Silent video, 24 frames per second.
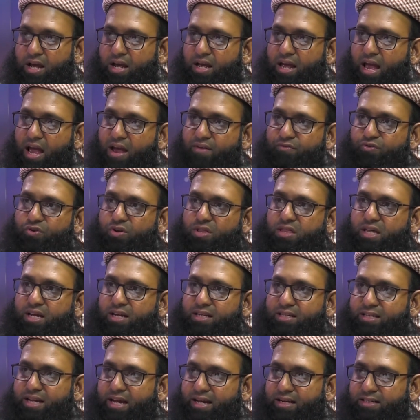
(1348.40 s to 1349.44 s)
have your
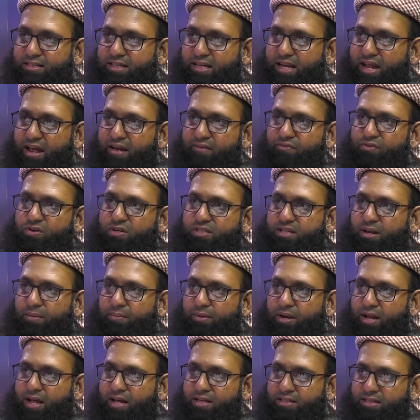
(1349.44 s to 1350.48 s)
think tanks and have your
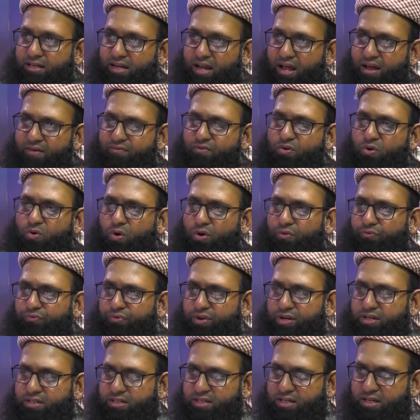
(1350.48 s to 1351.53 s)
seminars and have your
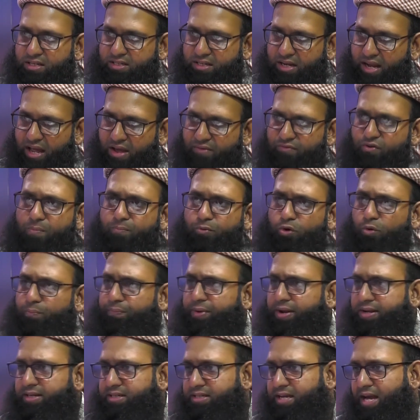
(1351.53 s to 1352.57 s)
conferences and have your
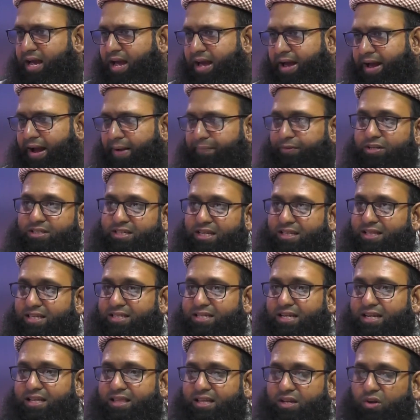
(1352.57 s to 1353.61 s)
blueprints. I'm not saying
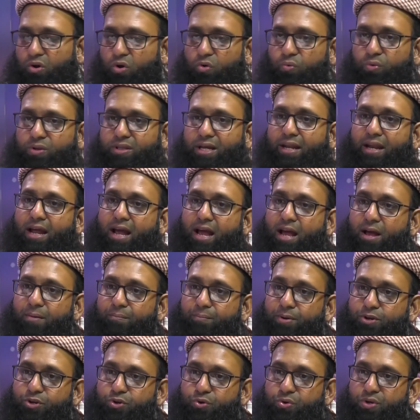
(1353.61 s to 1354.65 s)
there's anything wrong with that,
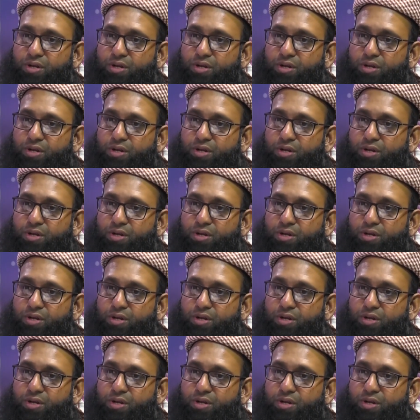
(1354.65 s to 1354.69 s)
but you